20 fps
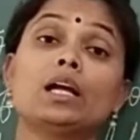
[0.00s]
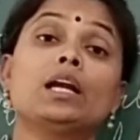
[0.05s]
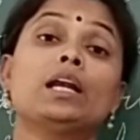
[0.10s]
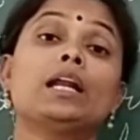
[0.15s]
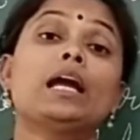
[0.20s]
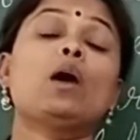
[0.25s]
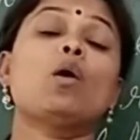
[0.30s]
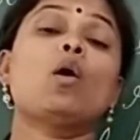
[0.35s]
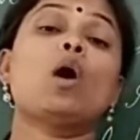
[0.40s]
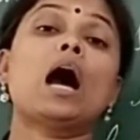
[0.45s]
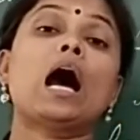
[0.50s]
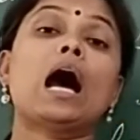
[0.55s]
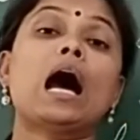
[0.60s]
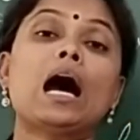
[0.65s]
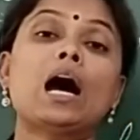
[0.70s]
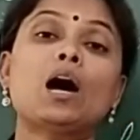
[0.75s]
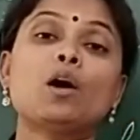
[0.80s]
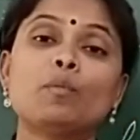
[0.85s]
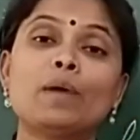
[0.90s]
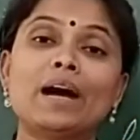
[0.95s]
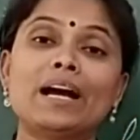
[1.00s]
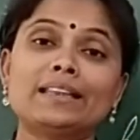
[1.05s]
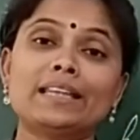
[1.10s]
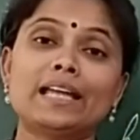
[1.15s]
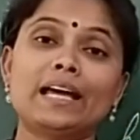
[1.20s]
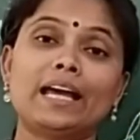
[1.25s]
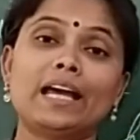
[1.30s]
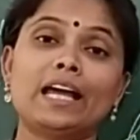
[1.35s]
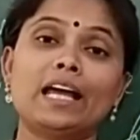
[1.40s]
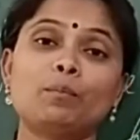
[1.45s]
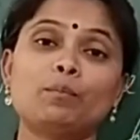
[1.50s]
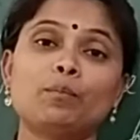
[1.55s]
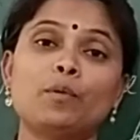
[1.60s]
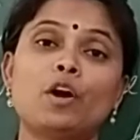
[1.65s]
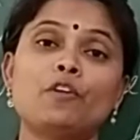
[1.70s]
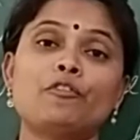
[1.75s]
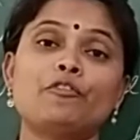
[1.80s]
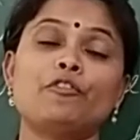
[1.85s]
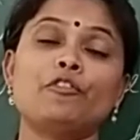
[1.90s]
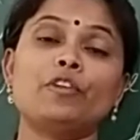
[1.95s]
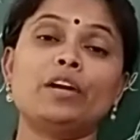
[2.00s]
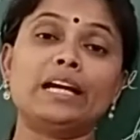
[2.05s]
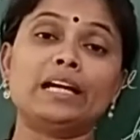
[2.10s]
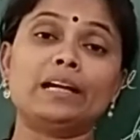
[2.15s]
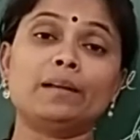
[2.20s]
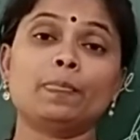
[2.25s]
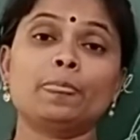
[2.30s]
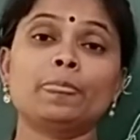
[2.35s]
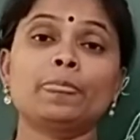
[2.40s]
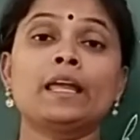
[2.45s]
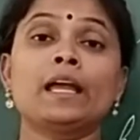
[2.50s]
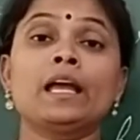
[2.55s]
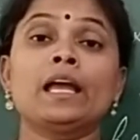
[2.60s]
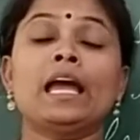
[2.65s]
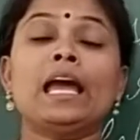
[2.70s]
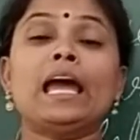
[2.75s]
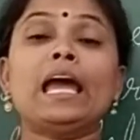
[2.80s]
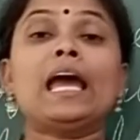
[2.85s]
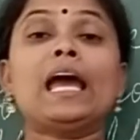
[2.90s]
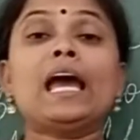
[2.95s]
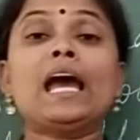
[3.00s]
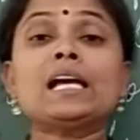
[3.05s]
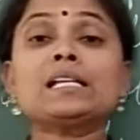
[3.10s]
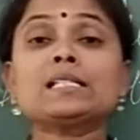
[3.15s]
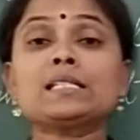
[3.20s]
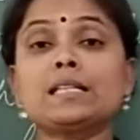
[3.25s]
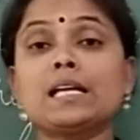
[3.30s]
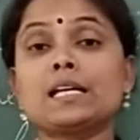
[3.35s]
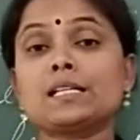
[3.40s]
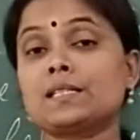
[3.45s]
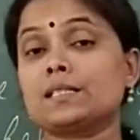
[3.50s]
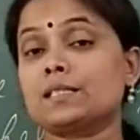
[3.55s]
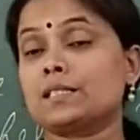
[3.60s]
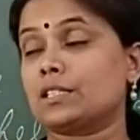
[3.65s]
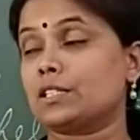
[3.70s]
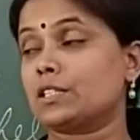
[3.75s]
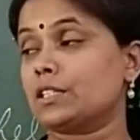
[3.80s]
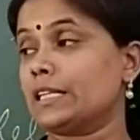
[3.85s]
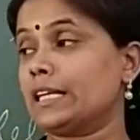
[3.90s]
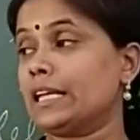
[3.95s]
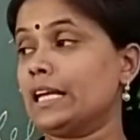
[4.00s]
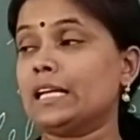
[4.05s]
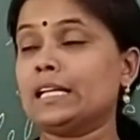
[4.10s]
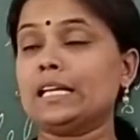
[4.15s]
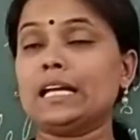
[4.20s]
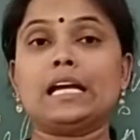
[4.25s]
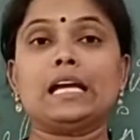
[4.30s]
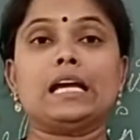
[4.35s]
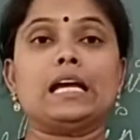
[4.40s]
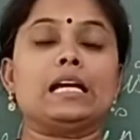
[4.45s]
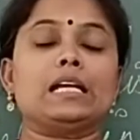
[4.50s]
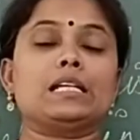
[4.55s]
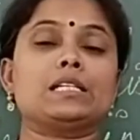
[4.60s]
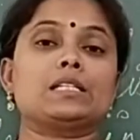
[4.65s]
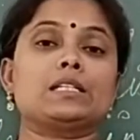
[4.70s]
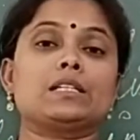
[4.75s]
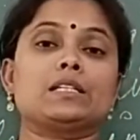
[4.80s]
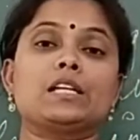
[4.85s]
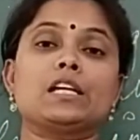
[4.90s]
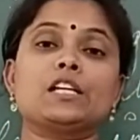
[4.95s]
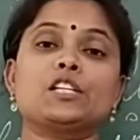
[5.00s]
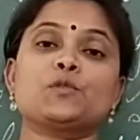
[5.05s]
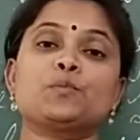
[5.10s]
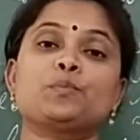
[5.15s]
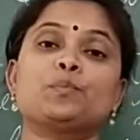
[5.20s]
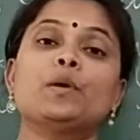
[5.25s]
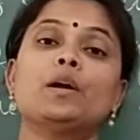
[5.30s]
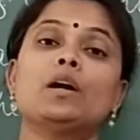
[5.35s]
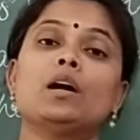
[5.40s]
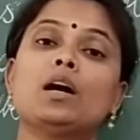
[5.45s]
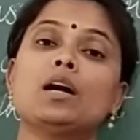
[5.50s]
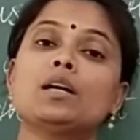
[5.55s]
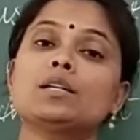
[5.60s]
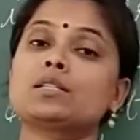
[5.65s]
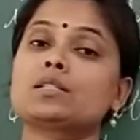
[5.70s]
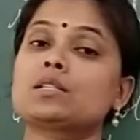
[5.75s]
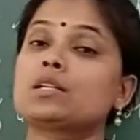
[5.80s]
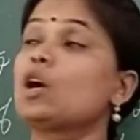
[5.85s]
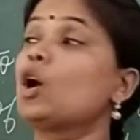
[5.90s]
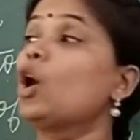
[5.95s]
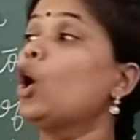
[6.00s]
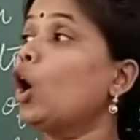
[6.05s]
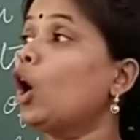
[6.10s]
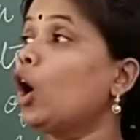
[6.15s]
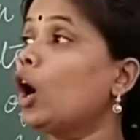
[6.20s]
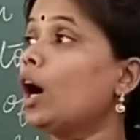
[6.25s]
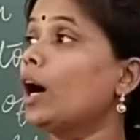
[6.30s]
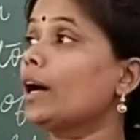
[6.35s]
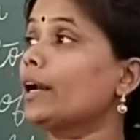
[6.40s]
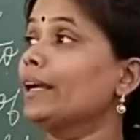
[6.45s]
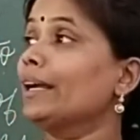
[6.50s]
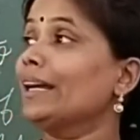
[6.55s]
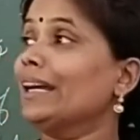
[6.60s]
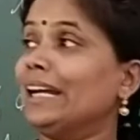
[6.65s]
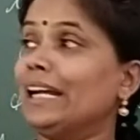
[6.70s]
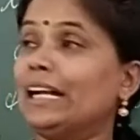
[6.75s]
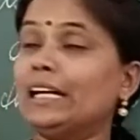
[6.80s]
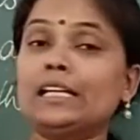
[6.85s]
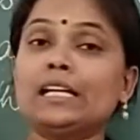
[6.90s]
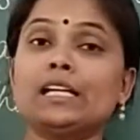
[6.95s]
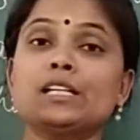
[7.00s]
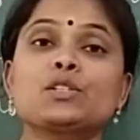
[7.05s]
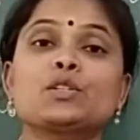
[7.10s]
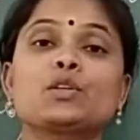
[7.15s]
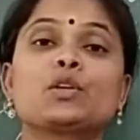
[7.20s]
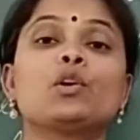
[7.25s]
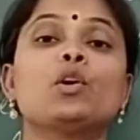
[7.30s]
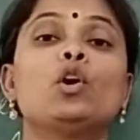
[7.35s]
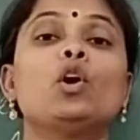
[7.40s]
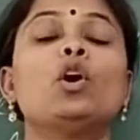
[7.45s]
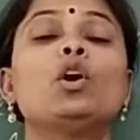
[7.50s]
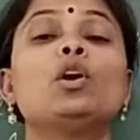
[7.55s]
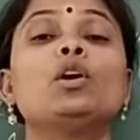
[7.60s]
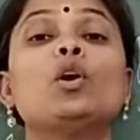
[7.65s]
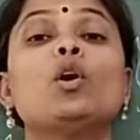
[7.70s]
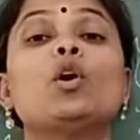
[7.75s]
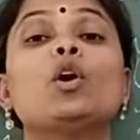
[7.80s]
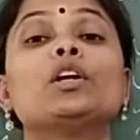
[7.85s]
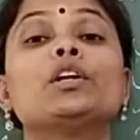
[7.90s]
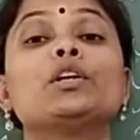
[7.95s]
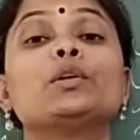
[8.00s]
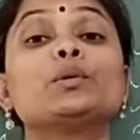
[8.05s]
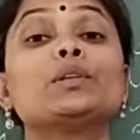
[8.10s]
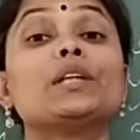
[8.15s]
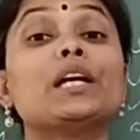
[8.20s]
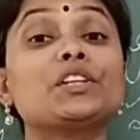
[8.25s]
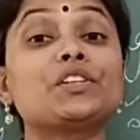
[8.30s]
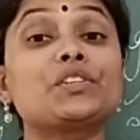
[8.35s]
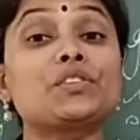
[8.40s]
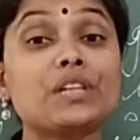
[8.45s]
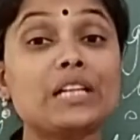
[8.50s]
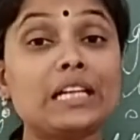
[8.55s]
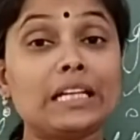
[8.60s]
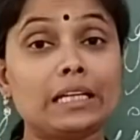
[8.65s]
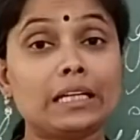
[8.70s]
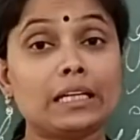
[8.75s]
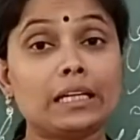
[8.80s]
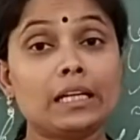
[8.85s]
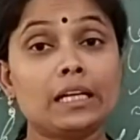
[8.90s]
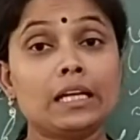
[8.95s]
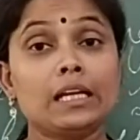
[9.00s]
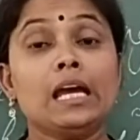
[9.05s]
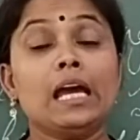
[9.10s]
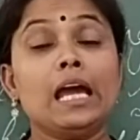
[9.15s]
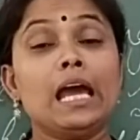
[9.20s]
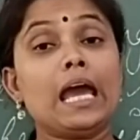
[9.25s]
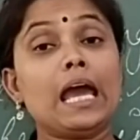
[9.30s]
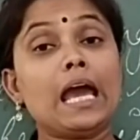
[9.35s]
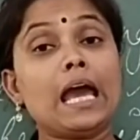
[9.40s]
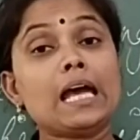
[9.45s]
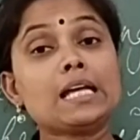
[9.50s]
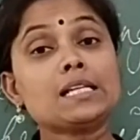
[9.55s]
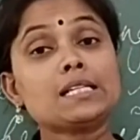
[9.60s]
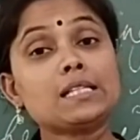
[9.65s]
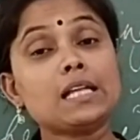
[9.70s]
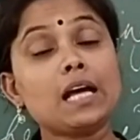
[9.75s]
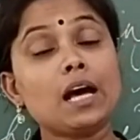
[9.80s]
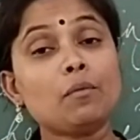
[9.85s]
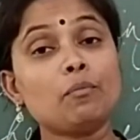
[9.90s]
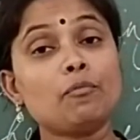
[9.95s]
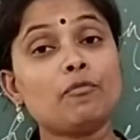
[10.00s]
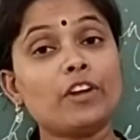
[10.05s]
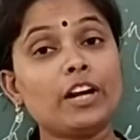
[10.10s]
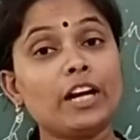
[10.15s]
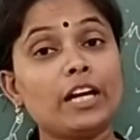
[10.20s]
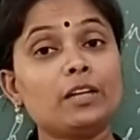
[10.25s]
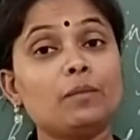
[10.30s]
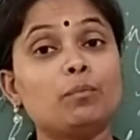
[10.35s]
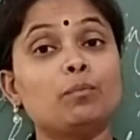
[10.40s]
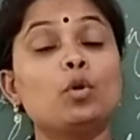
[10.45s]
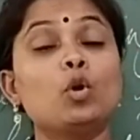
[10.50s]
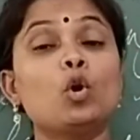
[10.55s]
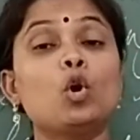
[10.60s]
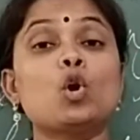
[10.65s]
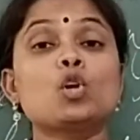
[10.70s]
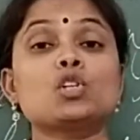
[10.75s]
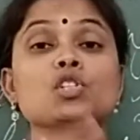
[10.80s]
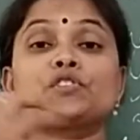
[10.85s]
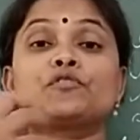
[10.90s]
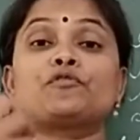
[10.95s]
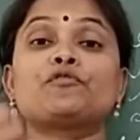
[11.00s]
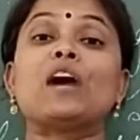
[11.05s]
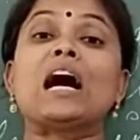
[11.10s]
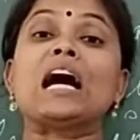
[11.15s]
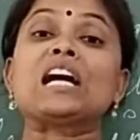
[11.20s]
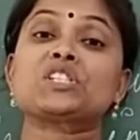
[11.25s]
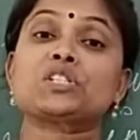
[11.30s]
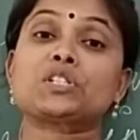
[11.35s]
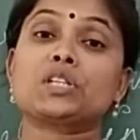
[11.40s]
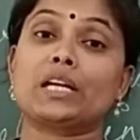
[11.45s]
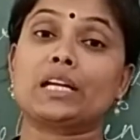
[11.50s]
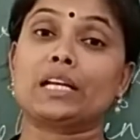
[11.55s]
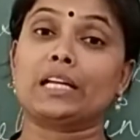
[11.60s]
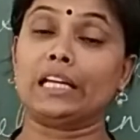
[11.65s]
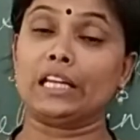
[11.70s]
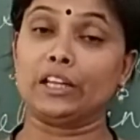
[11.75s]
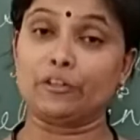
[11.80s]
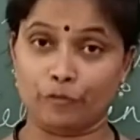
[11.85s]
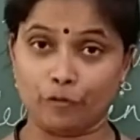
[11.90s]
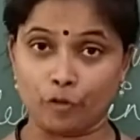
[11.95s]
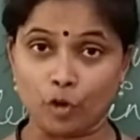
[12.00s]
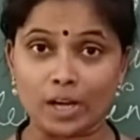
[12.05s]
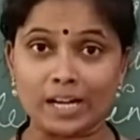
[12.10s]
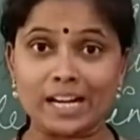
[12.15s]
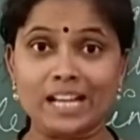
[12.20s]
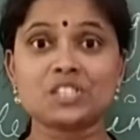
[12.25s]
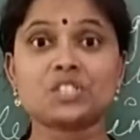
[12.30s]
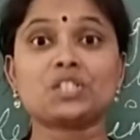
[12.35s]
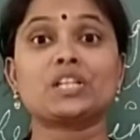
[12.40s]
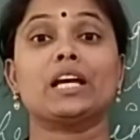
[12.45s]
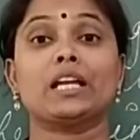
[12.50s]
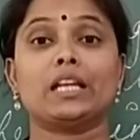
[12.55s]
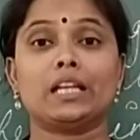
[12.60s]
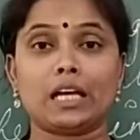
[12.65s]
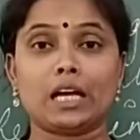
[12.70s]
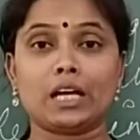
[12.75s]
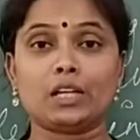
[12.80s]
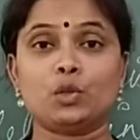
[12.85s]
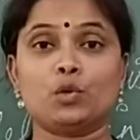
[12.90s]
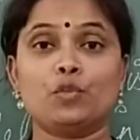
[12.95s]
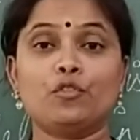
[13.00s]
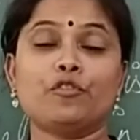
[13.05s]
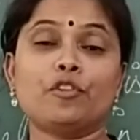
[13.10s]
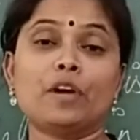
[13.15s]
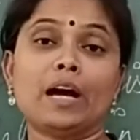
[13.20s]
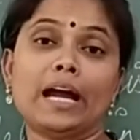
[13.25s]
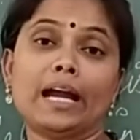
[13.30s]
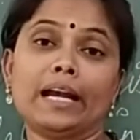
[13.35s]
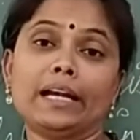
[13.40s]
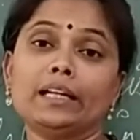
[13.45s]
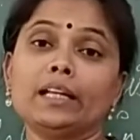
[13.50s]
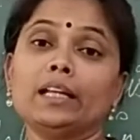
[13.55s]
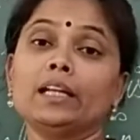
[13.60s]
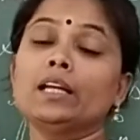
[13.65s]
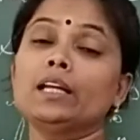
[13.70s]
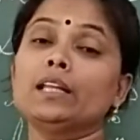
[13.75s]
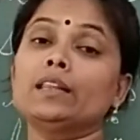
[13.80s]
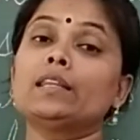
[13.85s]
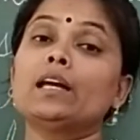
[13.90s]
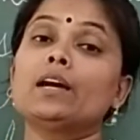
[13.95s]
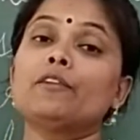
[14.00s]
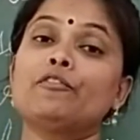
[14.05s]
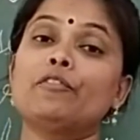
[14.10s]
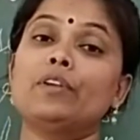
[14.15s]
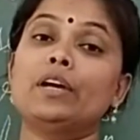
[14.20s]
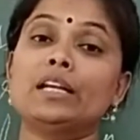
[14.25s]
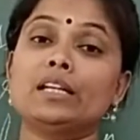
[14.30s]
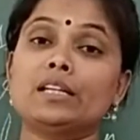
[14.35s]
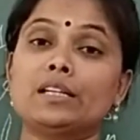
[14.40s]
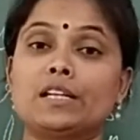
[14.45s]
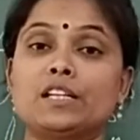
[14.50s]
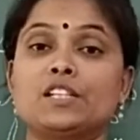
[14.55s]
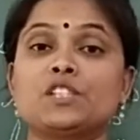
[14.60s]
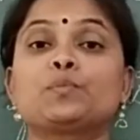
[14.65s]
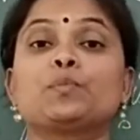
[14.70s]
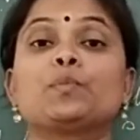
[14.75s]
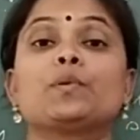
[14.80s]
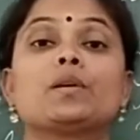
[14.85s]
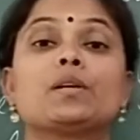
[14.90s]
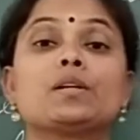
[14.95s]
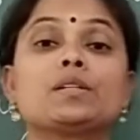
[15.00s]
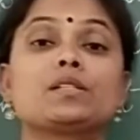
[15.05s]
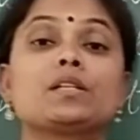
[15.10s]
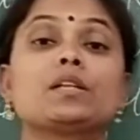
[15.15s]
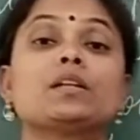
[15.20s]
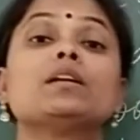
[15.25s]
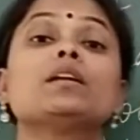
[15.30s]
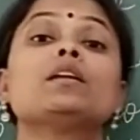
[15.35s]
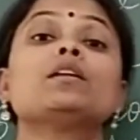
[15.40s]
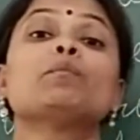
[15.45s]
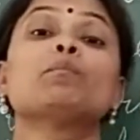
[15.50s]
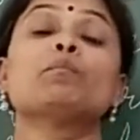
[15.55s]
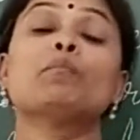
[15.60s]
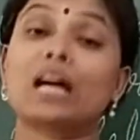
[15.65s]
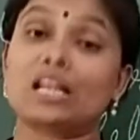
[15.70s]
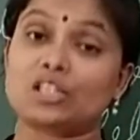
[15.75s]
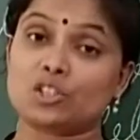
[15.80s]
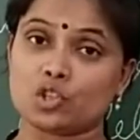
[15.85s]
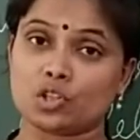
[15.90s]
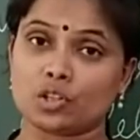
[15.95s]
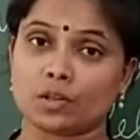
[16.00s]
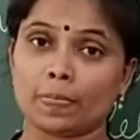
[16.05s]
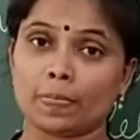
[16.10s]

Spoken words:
Now how by the help of wind? As the seed is dispersed or it is blown onto the tree. As the wind blows faster, in forest area you find the wind dispersal much.